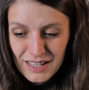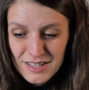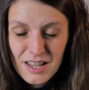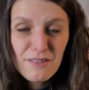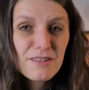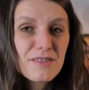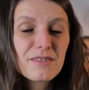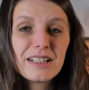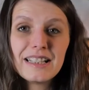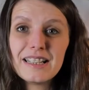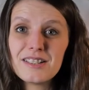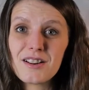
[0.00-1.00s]
so i was
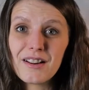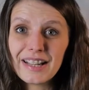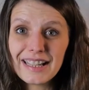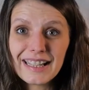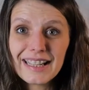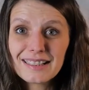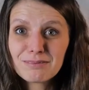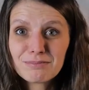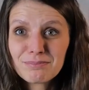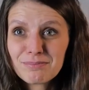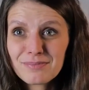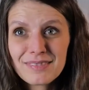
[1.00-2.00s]
really enjoying it
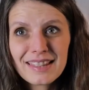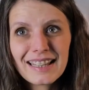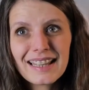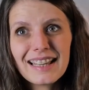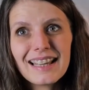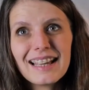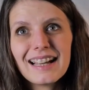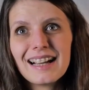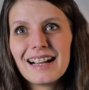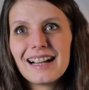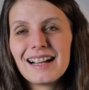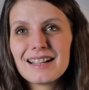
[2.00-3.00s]

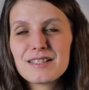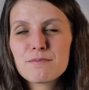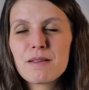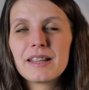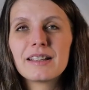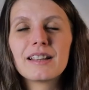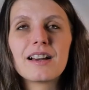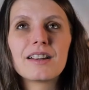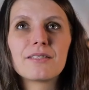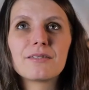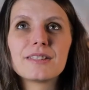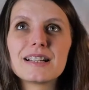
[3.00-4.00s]
i spent a lot
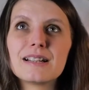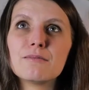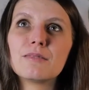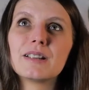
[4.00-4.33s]
of time